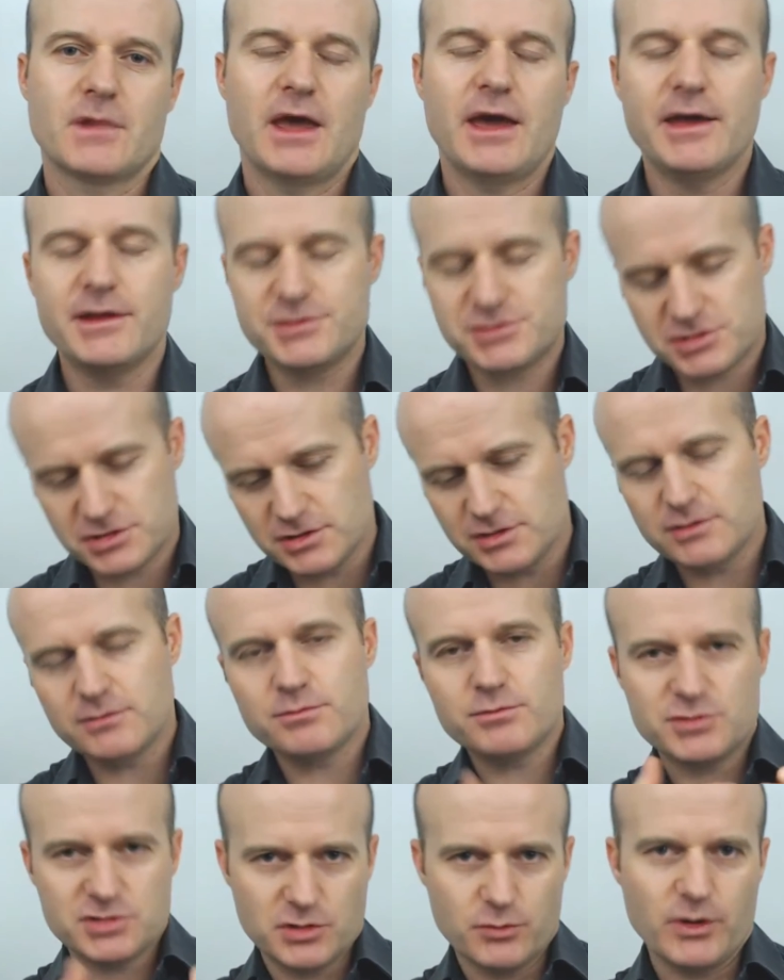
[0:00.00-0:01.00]
And
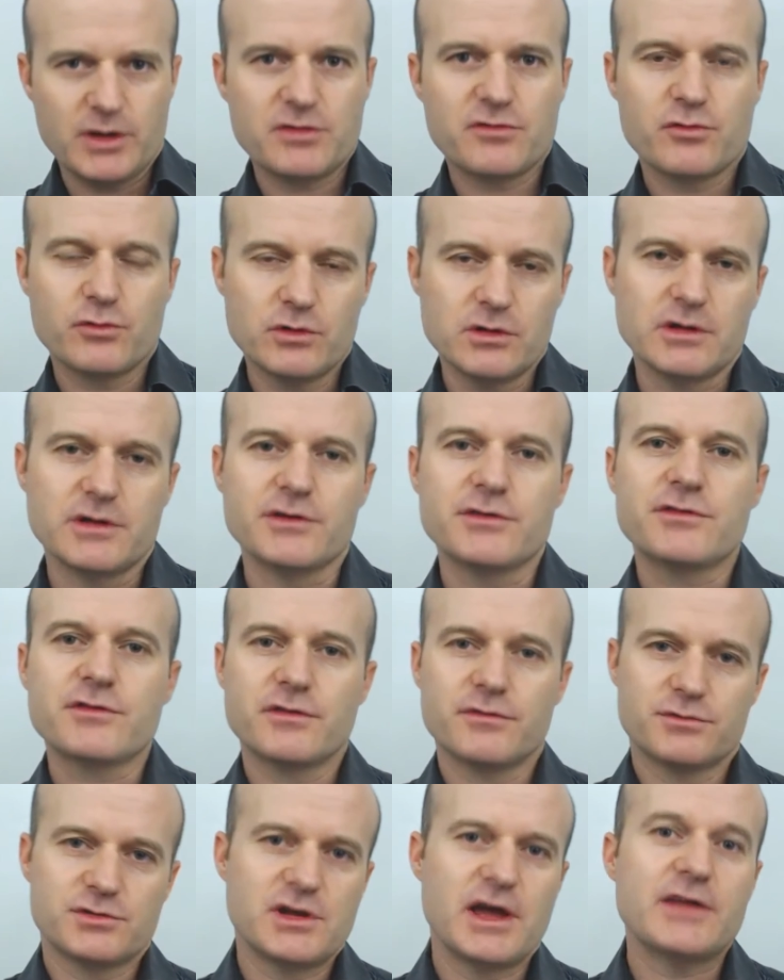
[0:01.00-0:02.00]
she she went through a
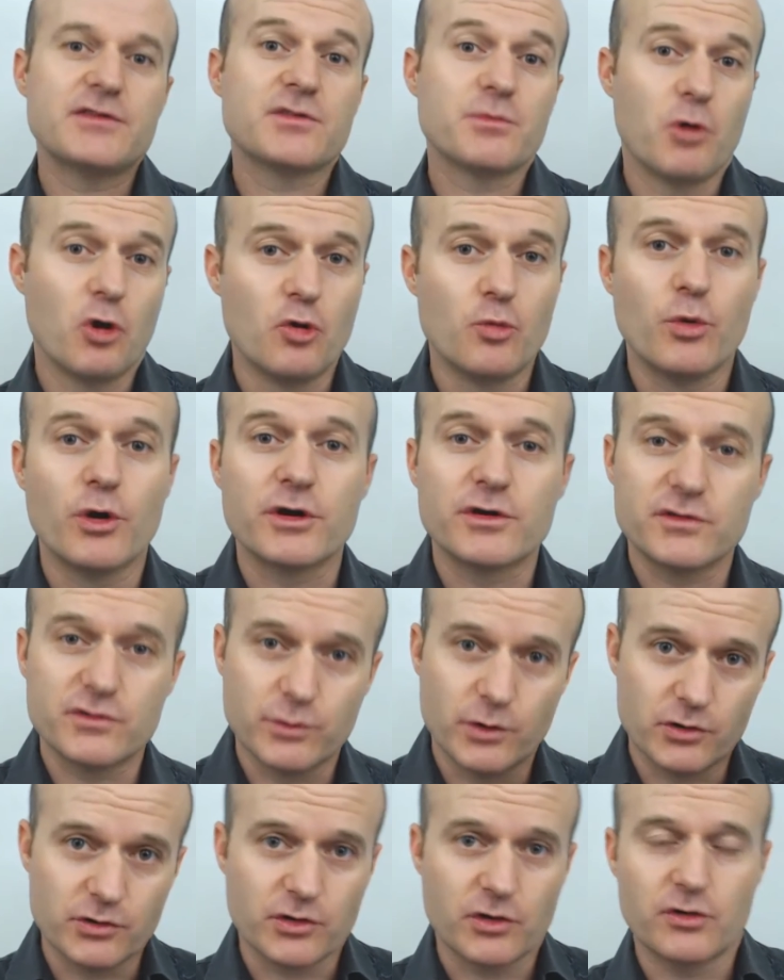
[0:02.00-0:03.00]
list. She had some homework as
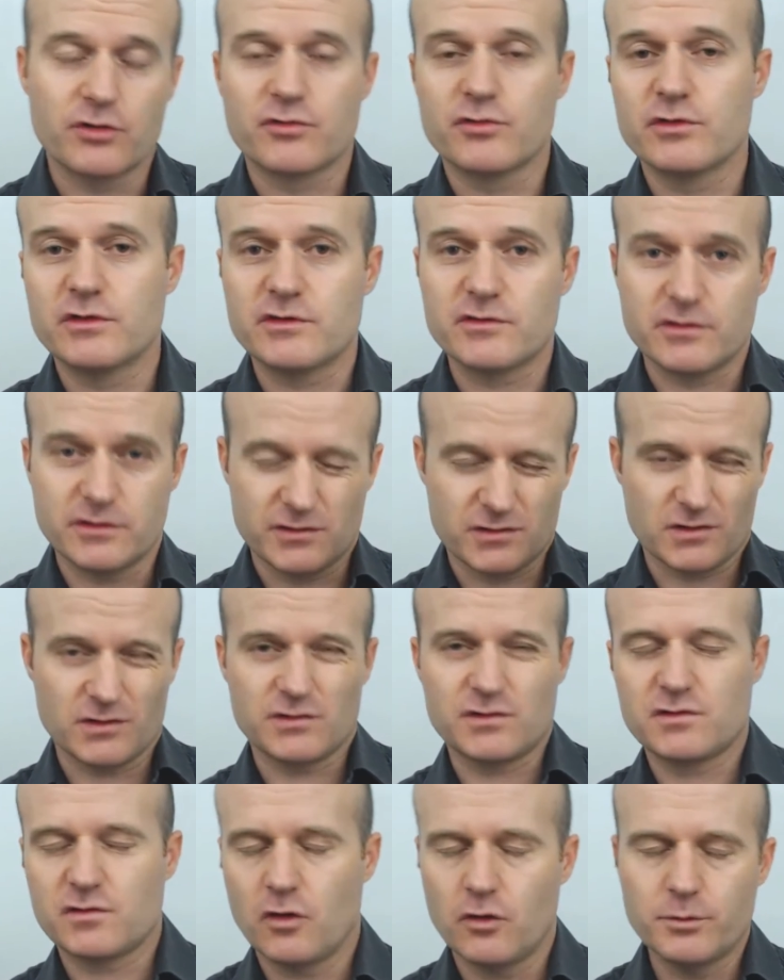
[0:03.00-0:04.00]
well to go through this list. So
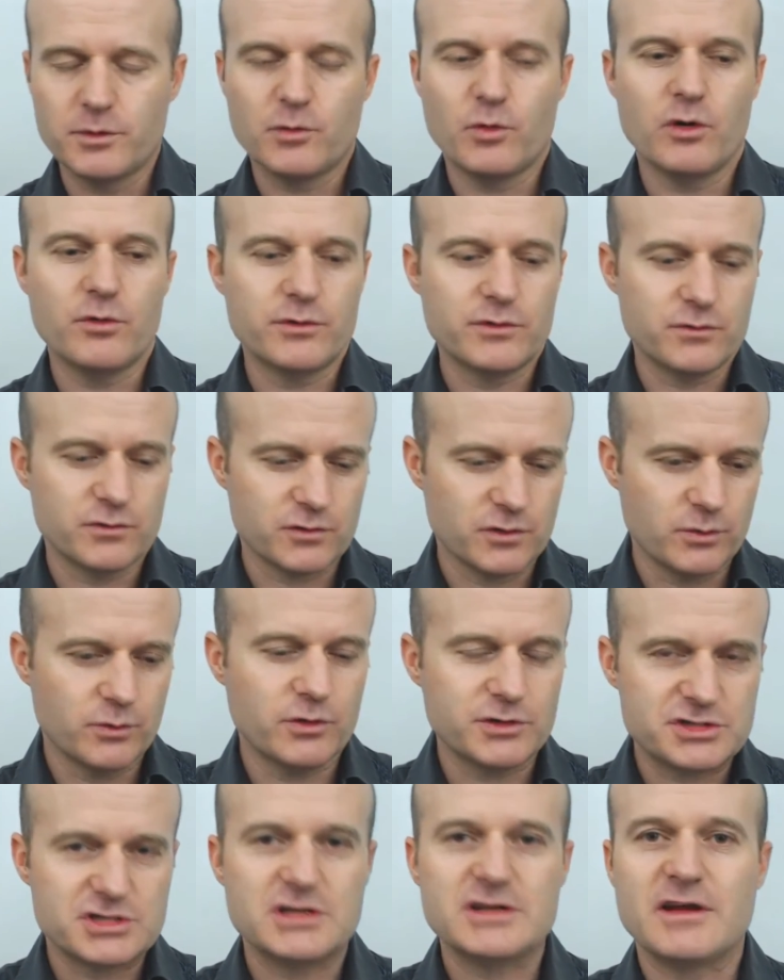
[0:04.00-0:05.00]
she told me what was
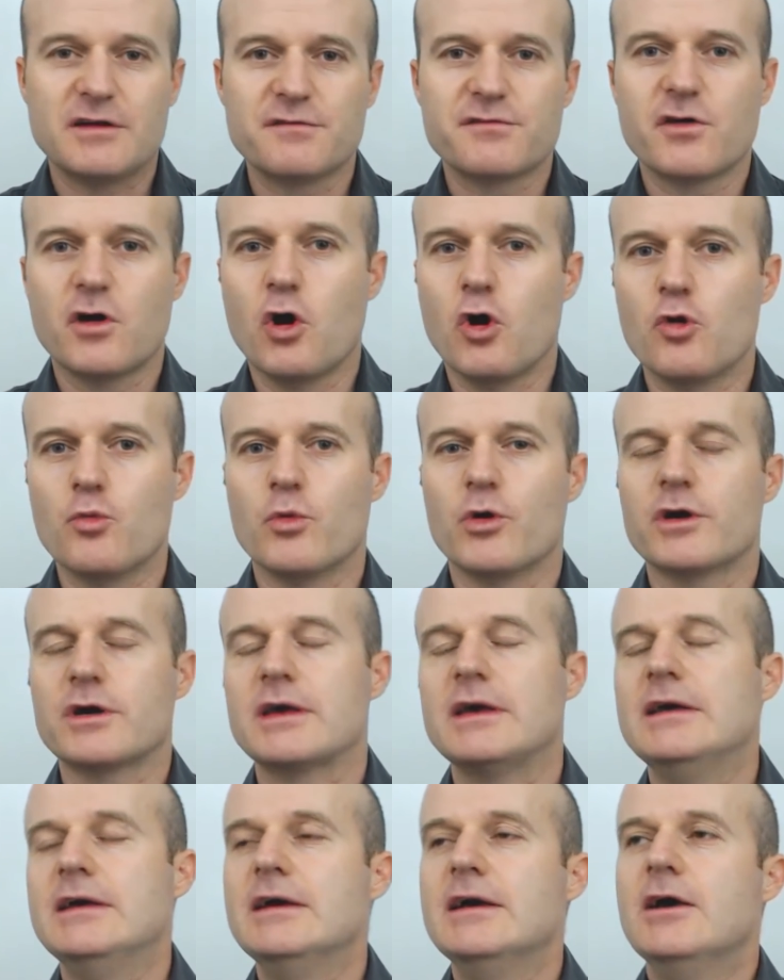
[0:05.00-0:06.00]
what she'd done for her homework.
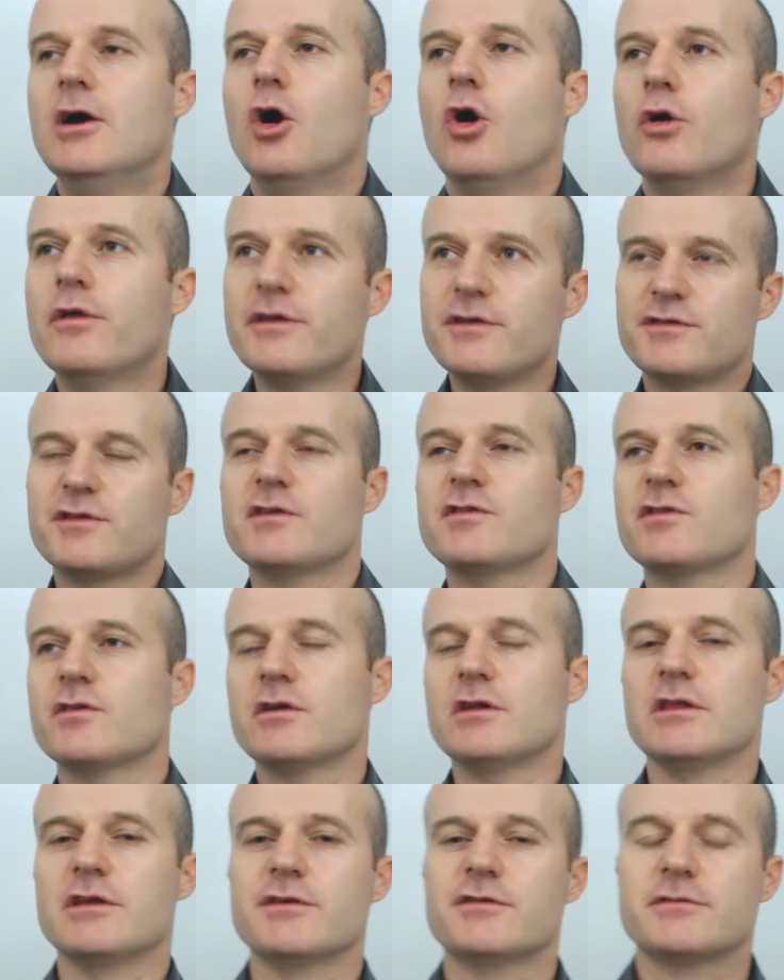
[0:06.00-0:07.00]
All these things on
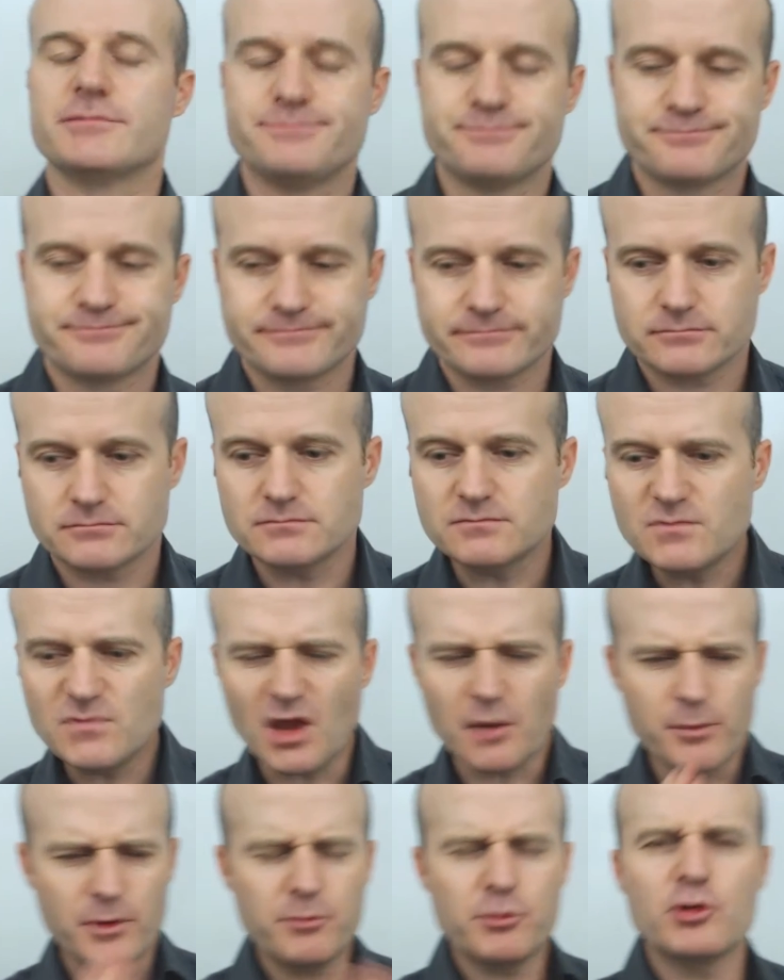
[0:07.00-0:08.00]
a list.
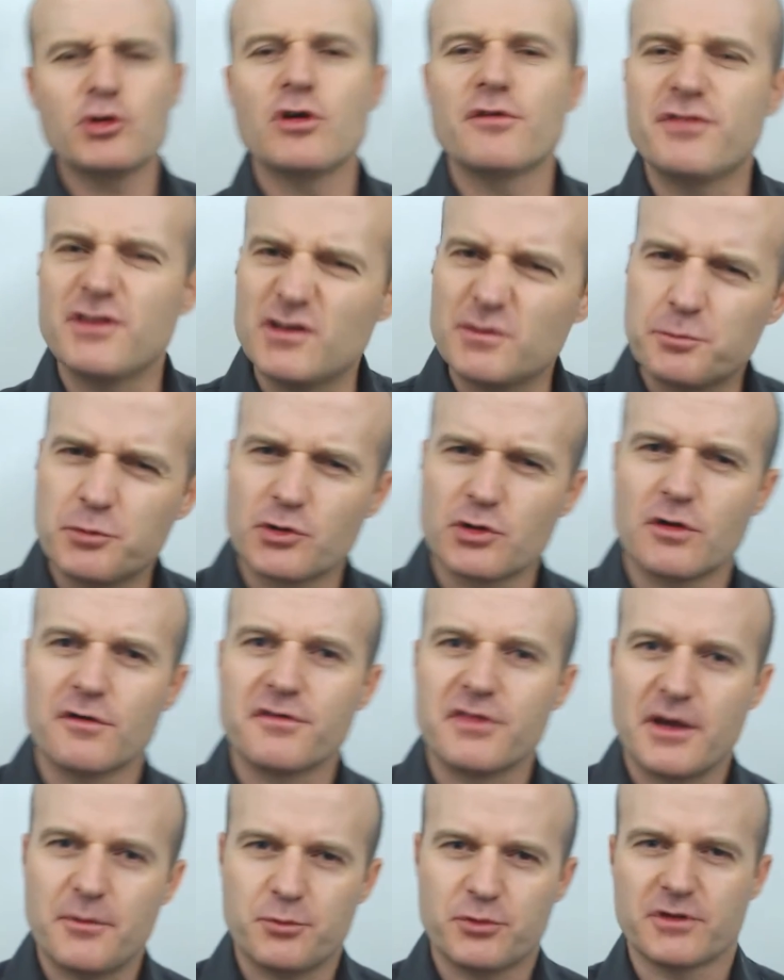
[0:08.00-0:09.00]
I've been putting off this, putting
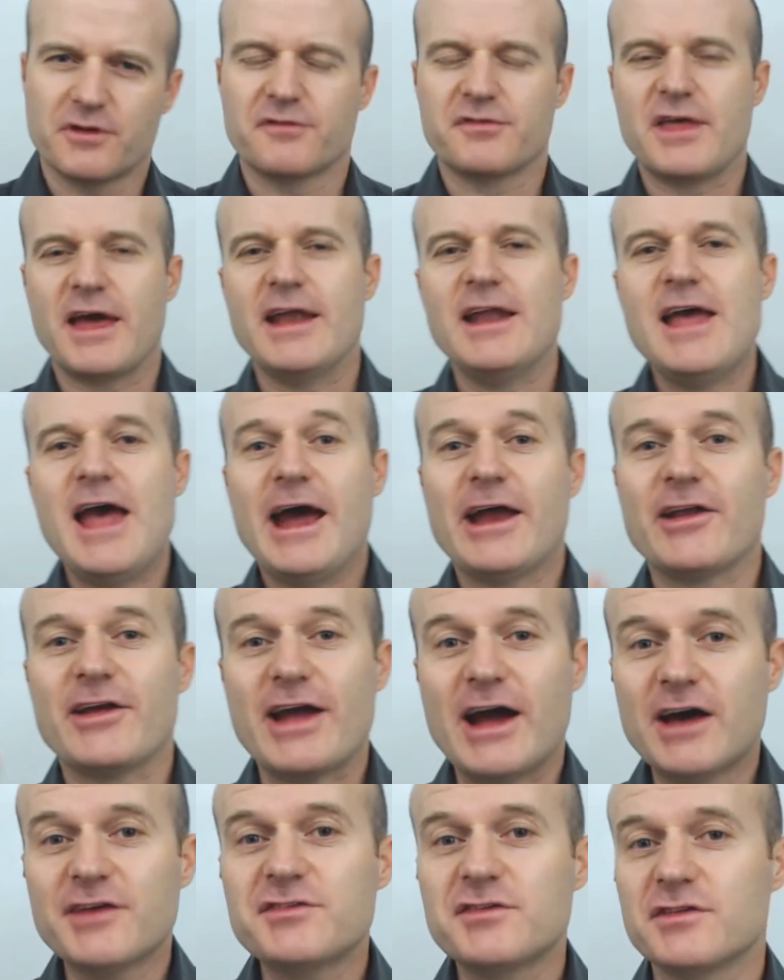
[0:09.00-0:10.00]
off that, putting off that. And I
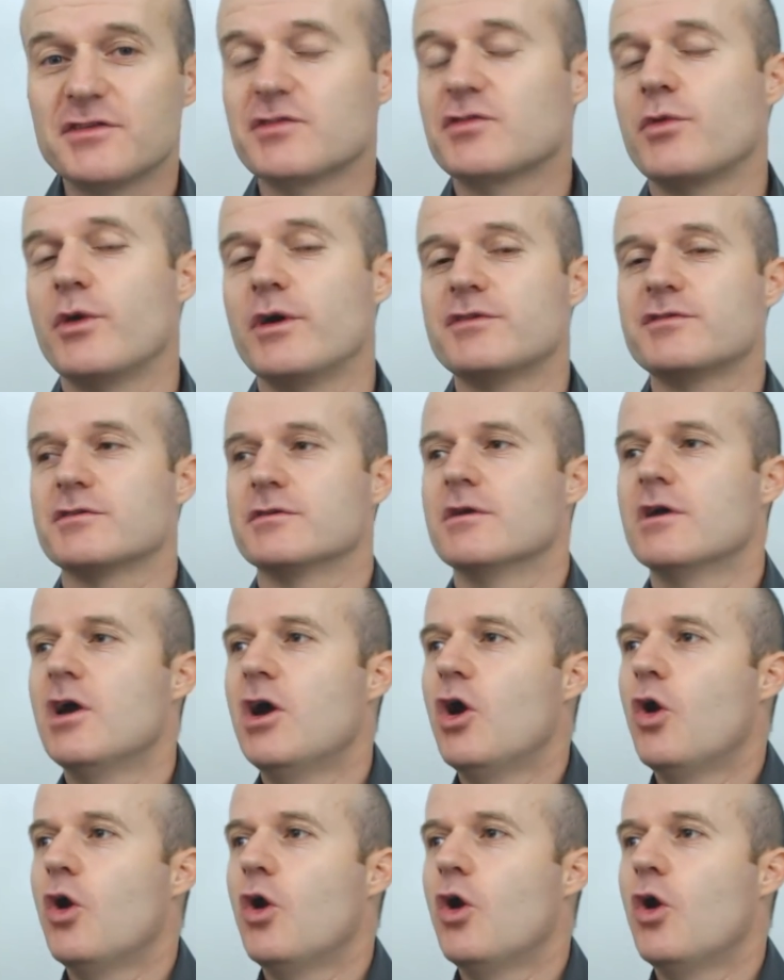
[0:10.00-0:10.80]
asked her this question.